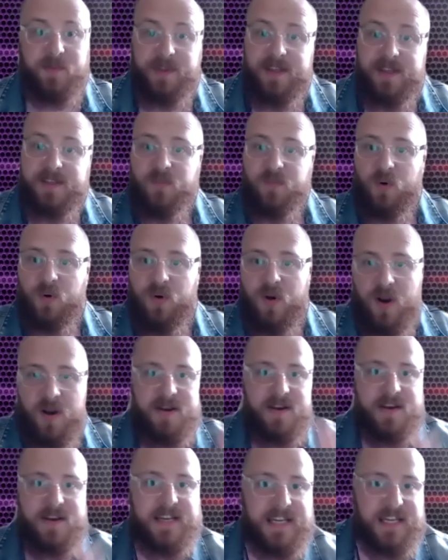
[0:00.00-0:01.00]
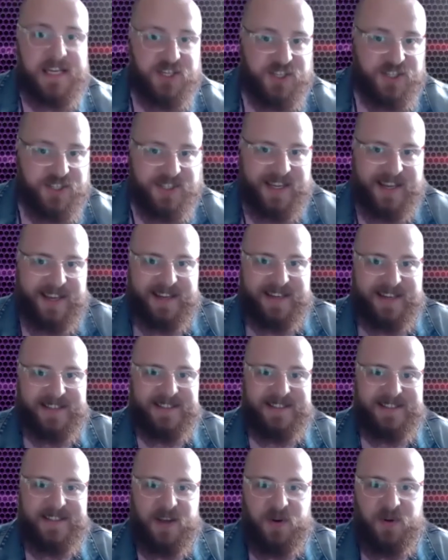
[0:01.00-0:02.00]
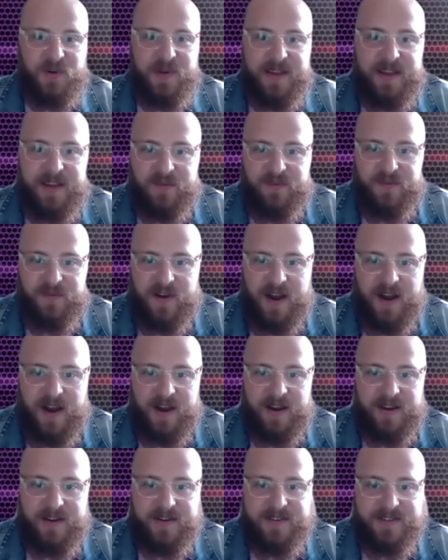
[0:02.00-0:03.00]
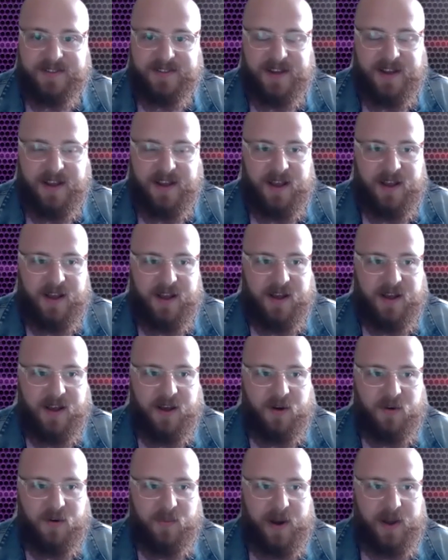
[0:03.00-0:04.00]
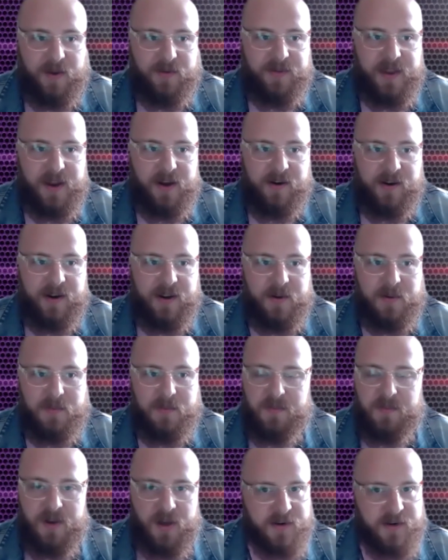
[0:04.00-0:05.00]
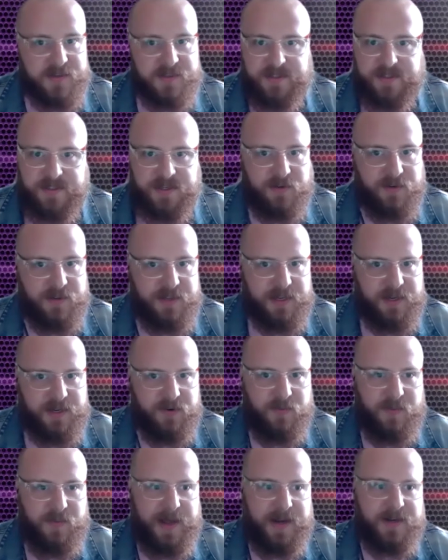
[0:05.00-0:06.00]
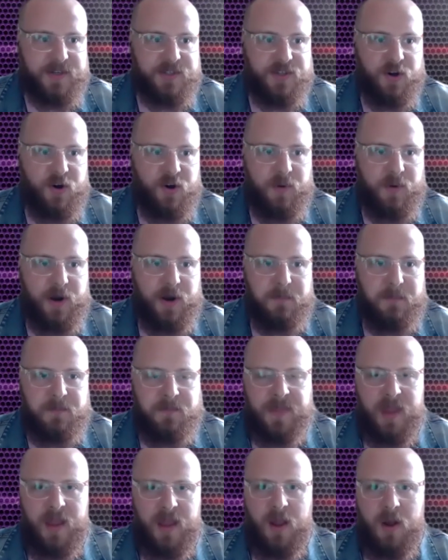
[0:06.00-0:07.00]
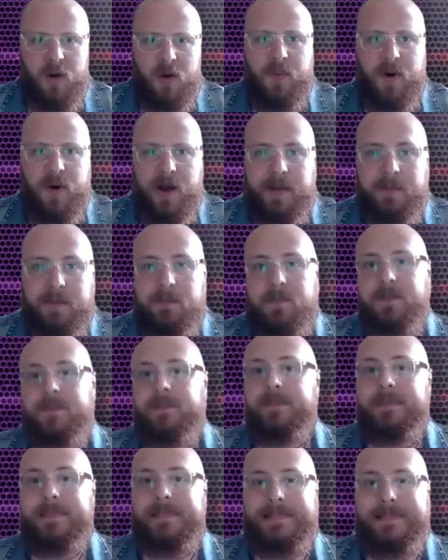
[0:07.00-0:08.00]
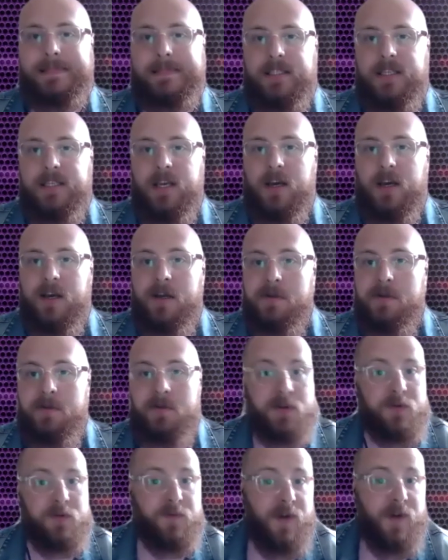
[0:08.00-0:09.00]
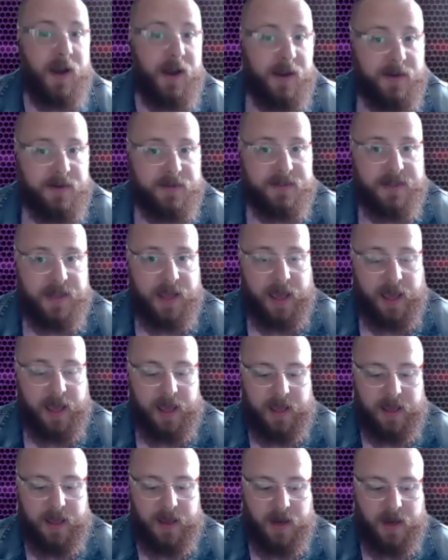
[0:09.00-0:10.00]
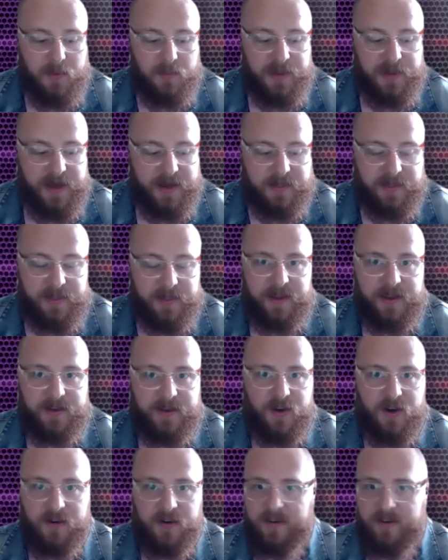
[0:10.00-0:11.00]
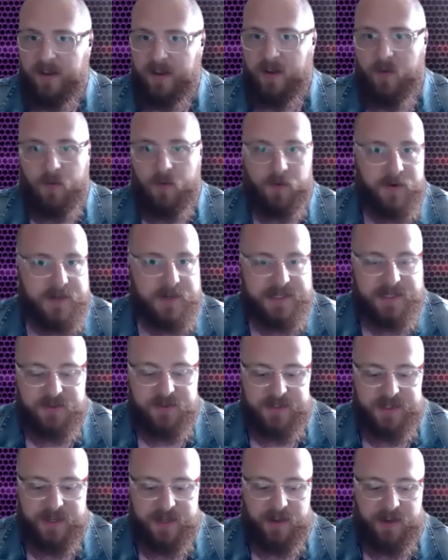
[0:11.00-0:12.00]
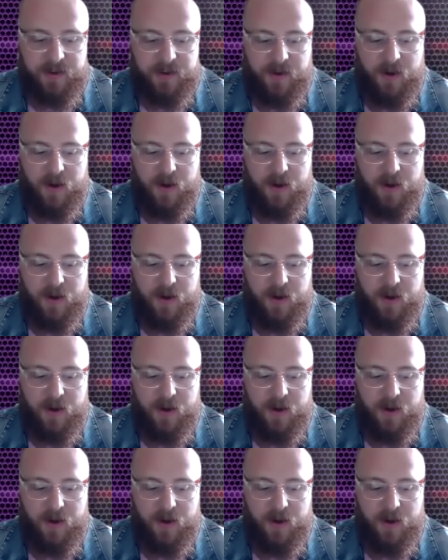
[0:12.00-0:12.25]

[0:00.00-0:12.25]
of these more uh, niche ticks that we can find uh, around the area, not necessarily here in Manitoba, but uh, you find a uh, black-legged dog tick or a deer tick